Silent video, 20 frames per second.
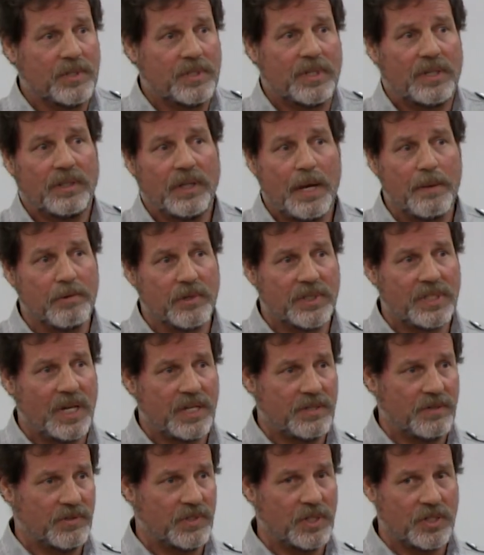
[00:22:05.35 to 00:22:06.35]
It's a
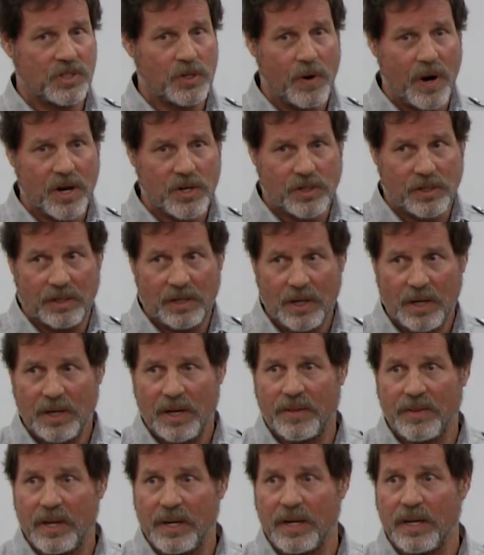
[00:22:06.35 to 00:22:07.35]
labor-intensive situation,
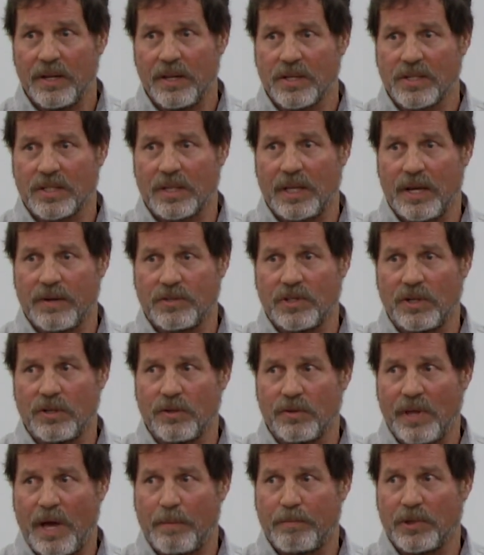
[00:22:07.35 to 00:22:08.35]
and they needed the slaves to
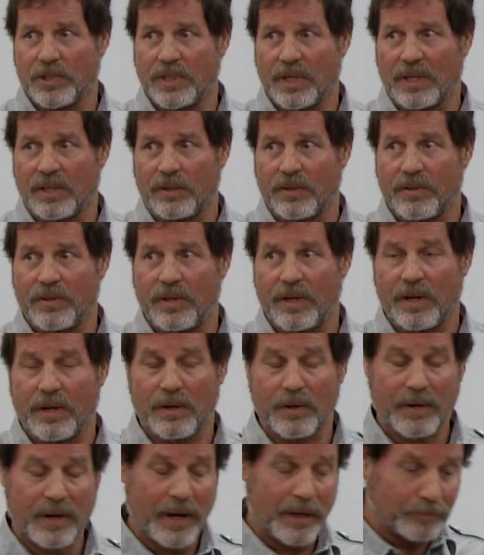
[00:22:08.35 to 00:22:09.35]
do that particular thing.
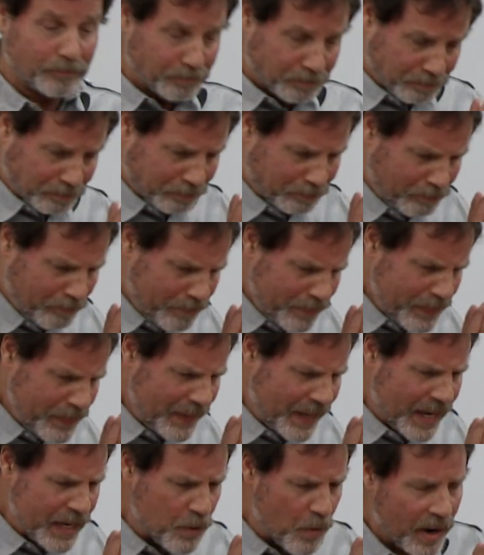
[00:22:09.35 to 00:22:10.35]
Okay.
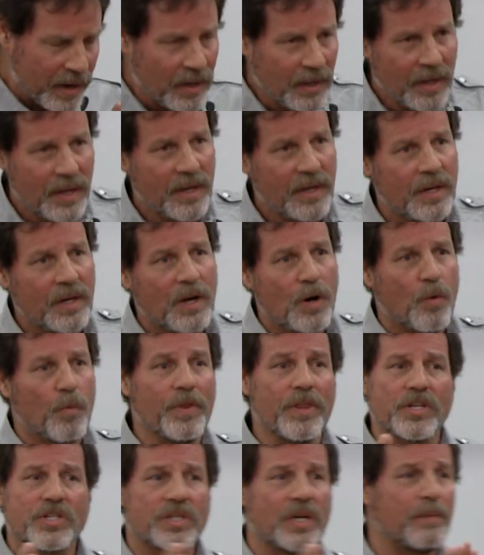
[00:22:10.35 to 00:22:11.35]
Anyway,
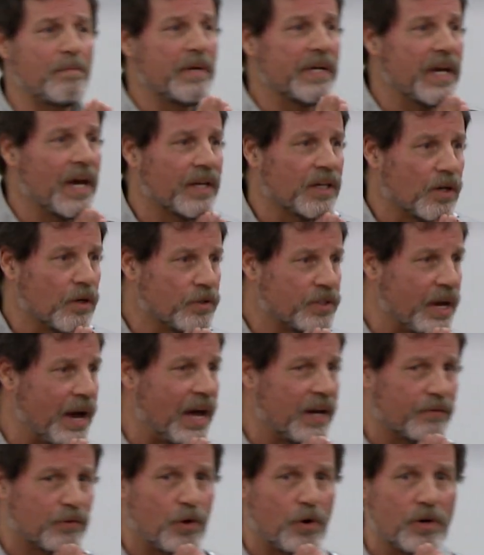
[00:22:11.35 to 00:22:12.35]
when the sun began to go
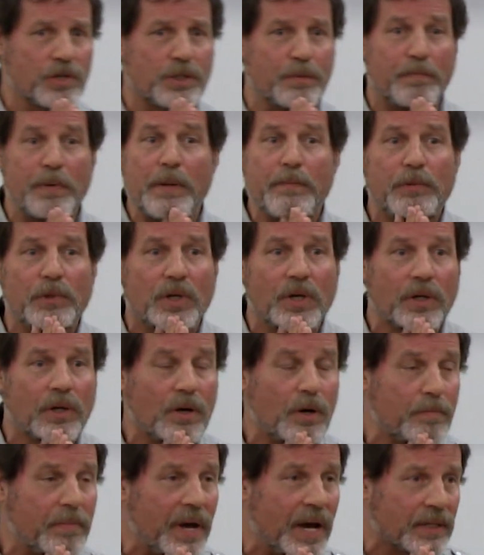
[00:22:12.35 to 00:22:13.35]
down, of course, the people could
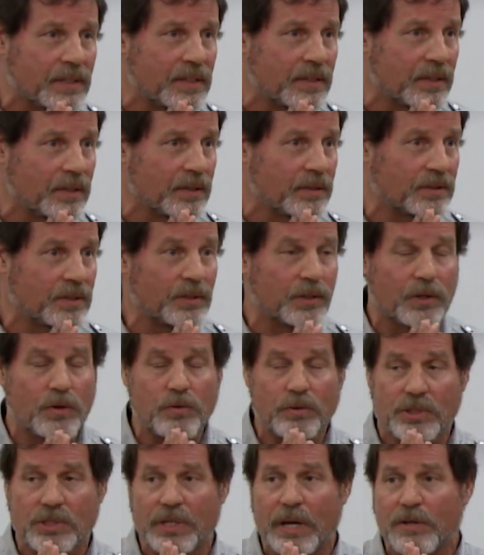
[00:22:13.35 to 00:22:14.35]
go back to
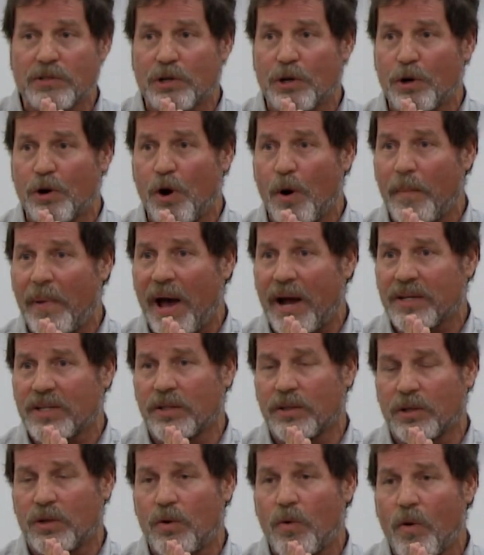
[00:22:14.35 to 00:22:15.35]
the slaves could go back
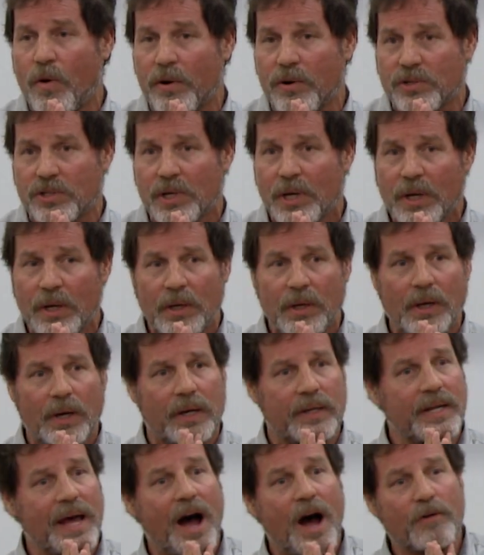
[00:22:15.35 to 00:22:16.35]
to the quarters.
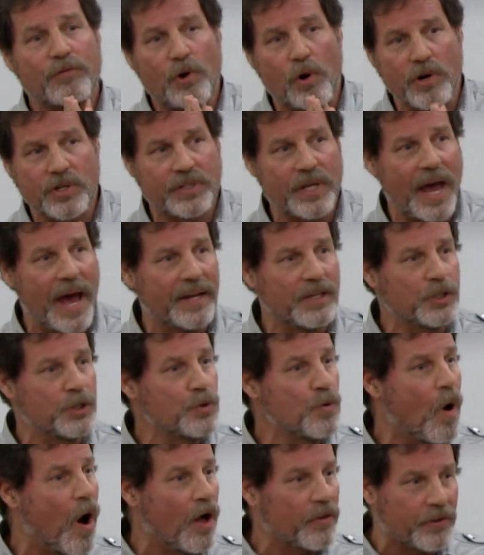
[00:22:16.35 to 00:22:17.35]
And now, of course, they had to
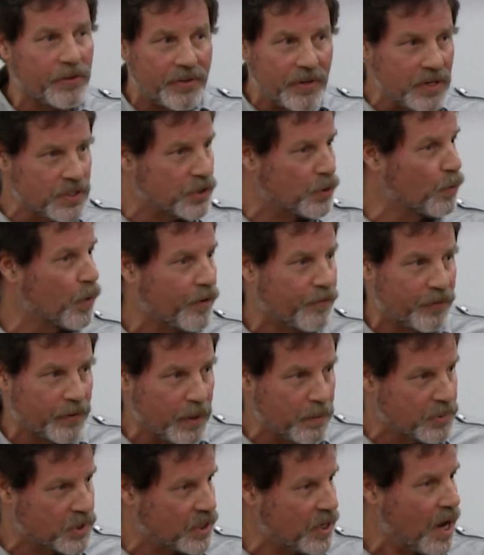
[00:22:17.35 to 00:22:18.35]
do all the things to work for
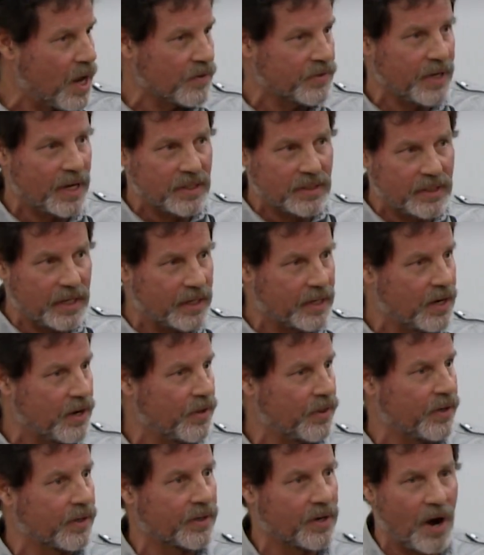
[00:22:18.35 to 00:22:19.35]
themselves. They had to take care
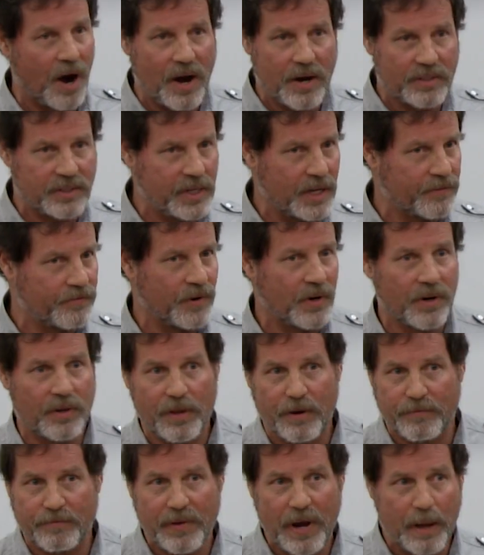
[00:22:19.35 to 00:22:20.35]
of their garden, take care of
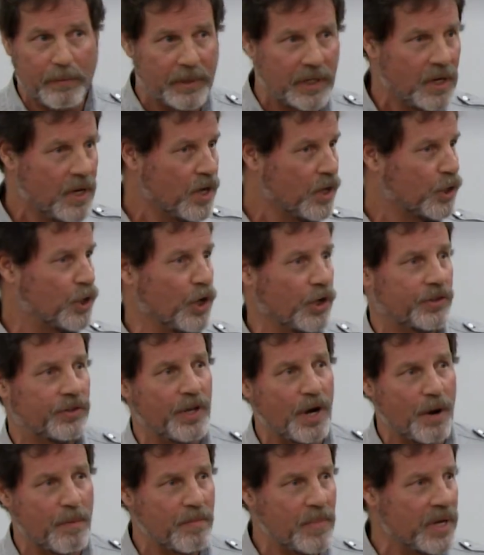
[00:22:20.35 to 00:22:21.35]
their family, cook
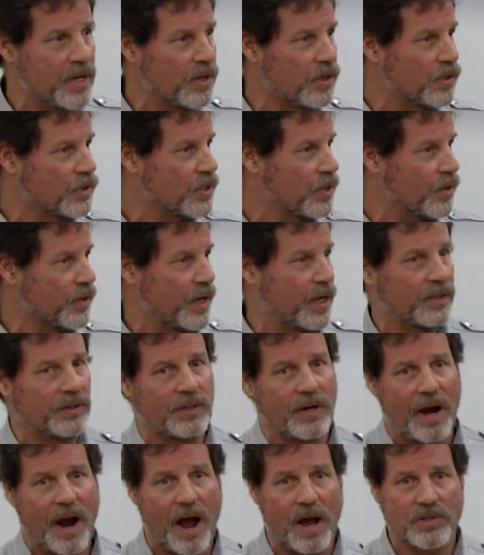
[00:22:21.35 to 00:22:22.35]
their meals, get
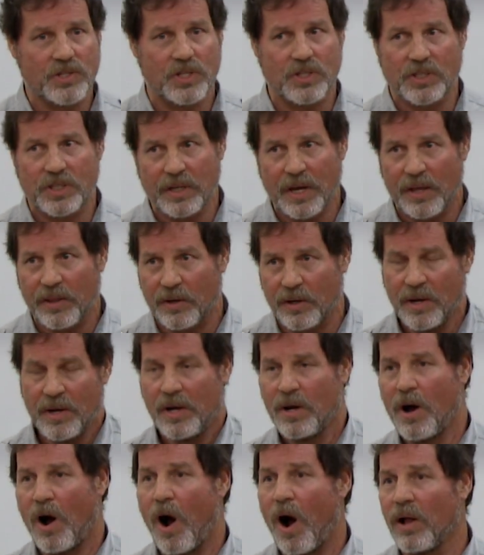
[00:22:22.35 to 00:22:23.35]
their houses together,
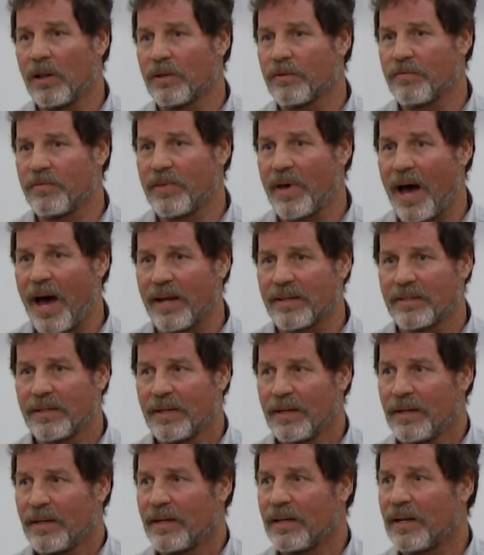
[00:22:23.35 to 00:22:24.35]
all of that.
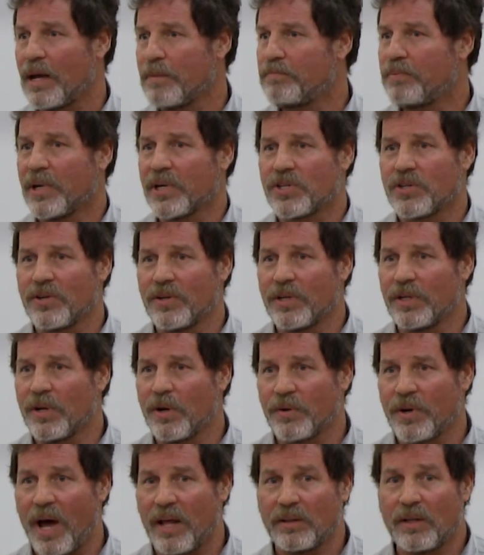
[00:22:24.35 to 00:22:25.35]
And I picture,
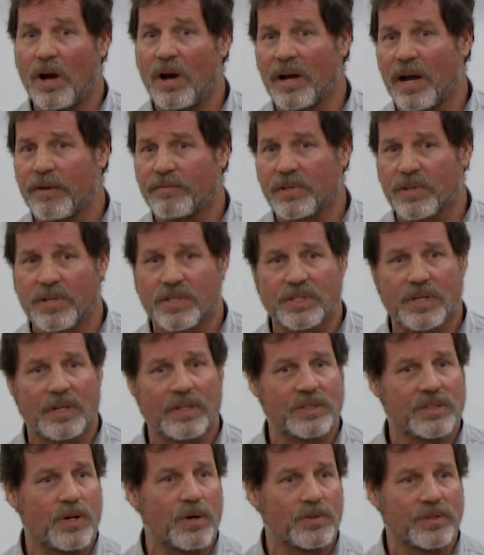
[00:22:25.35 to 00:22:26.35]
not long after the
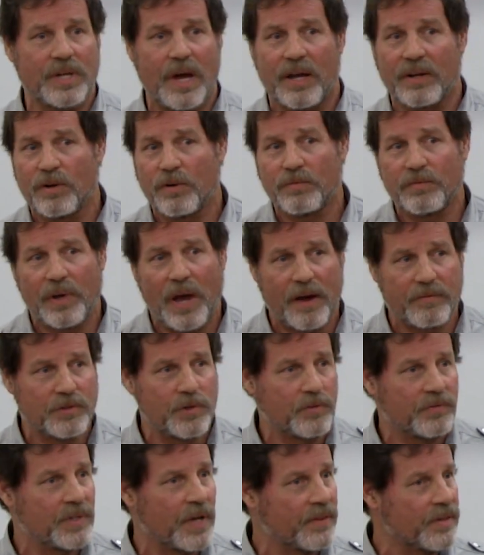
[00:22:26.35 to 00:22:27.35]
sun goes down,
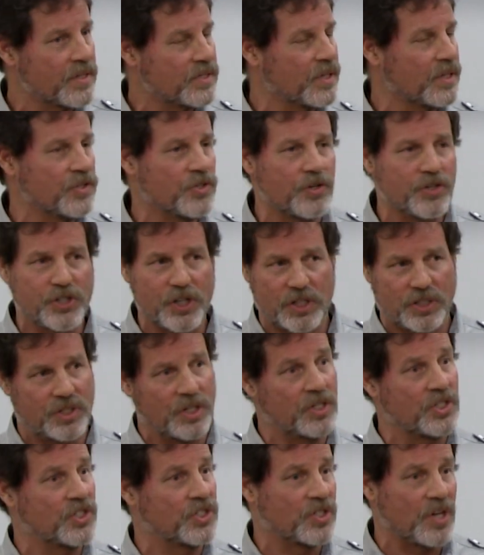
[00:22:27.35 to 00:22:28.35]
after you've done these things, you're just
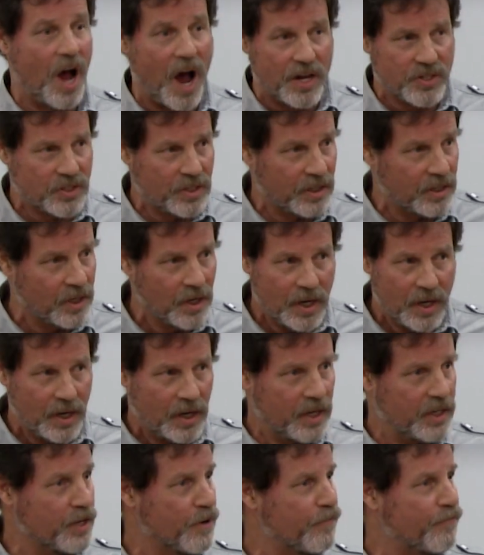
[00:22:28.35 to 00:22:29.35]
exhausted,
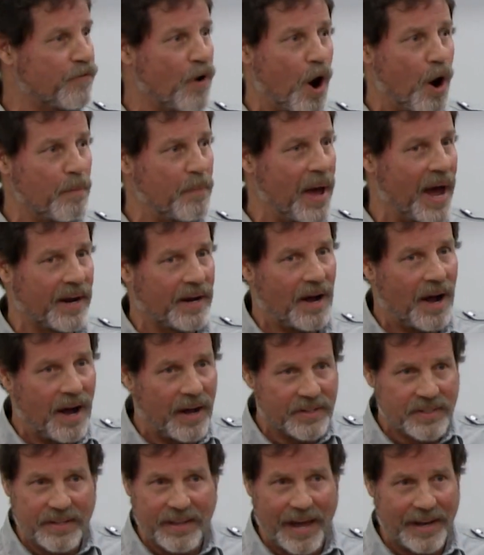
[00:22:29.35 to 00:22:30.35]
and you fall back
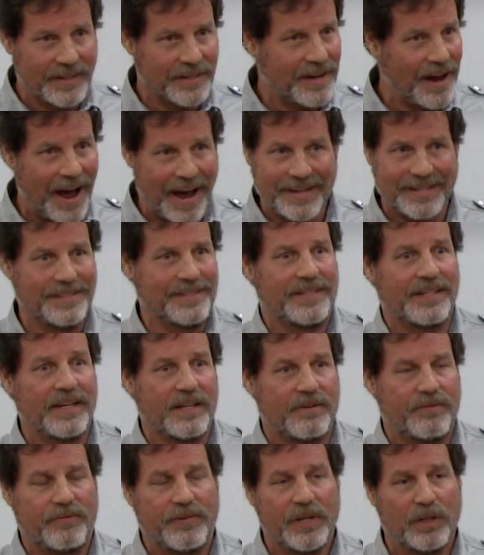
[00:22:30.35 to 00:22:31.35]
onto that cotton
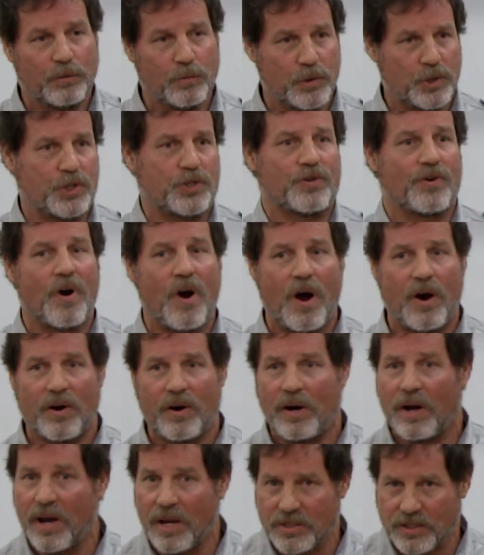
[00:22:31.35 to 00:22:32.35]
tick filled with straw
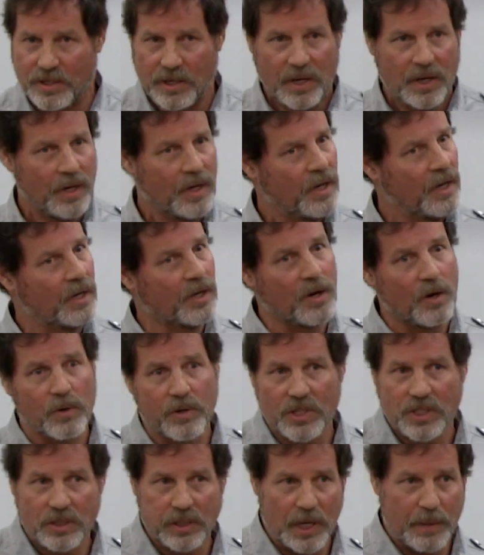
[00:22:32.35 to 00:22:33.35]
or husk and go
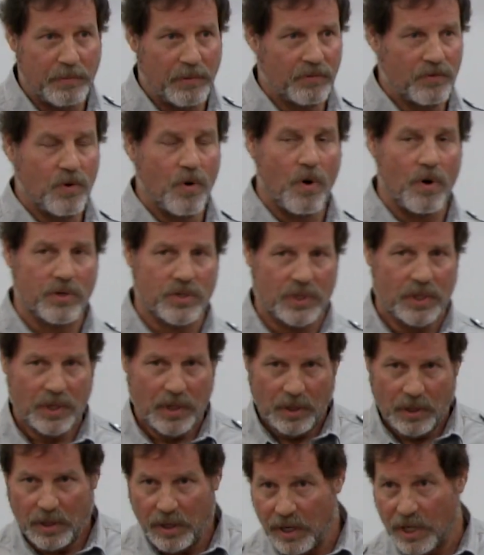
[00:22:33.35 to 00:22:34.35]
to sleep, of course,
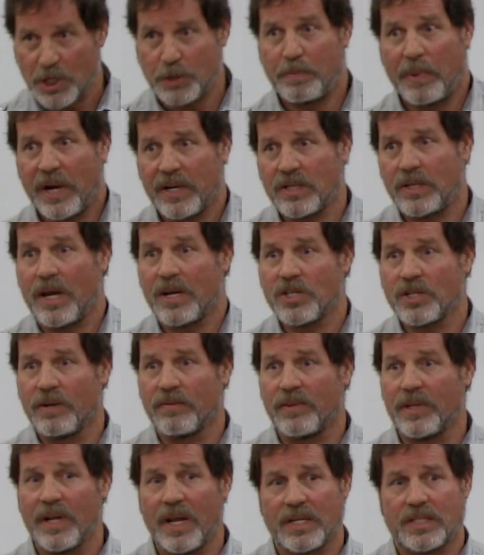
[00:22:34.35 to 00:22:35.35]
in expectation
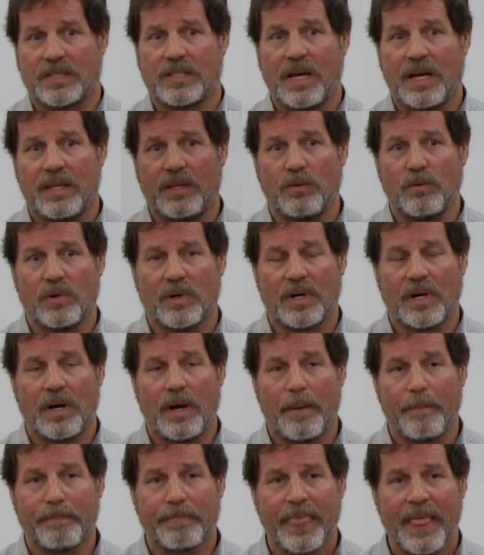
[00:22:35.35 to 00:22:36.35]
of the next day that will
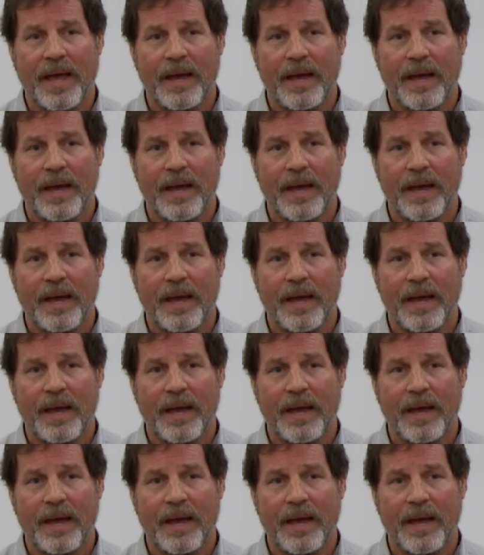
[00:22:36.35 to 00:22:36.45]
come.